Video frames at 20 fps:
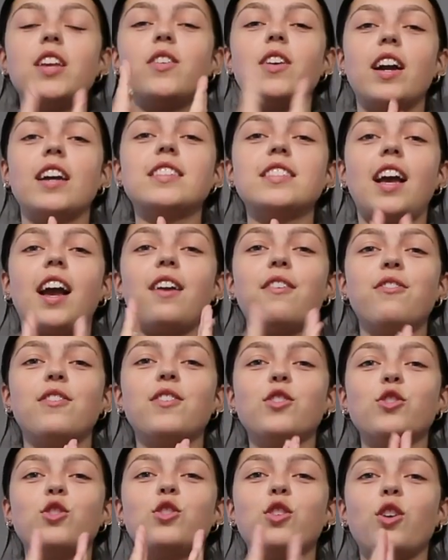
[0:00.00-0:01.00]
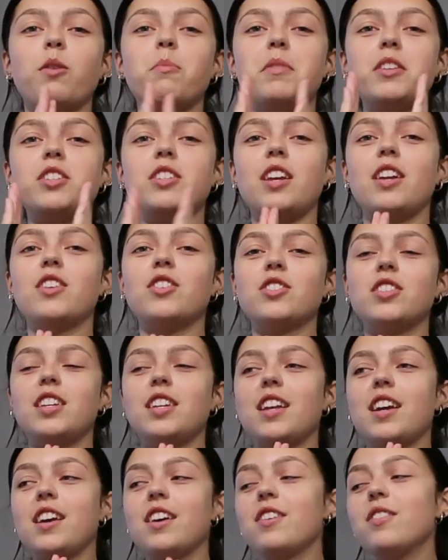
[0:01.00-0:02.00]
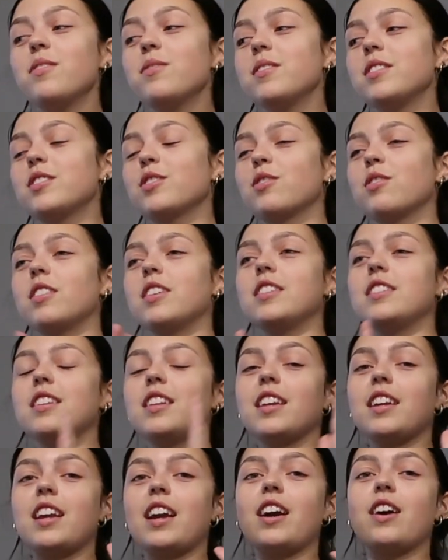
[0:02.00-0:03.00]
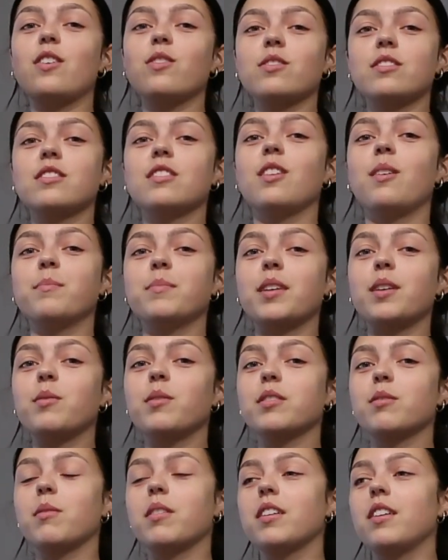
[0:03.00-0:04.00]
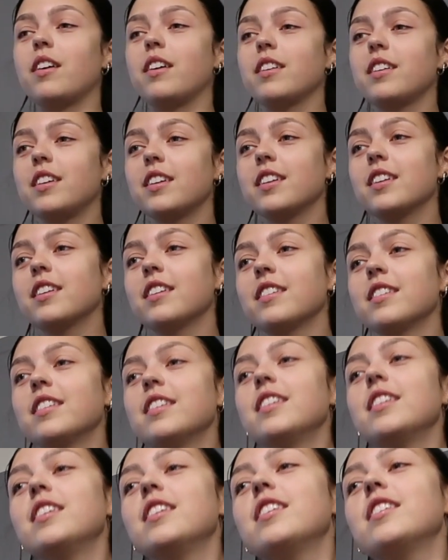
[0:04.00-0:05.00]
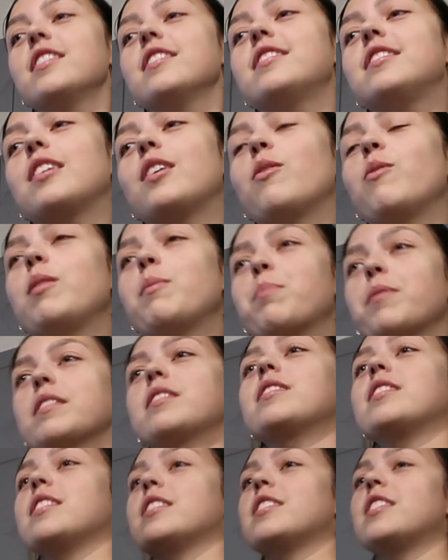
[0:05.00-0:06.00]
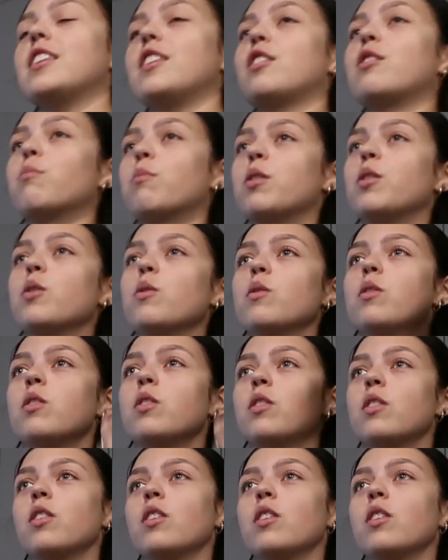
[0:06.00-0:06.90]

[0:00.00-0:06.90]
You guys, I feel so much energy now. It's crazy like how slumped I was when I got here. So we persisted through.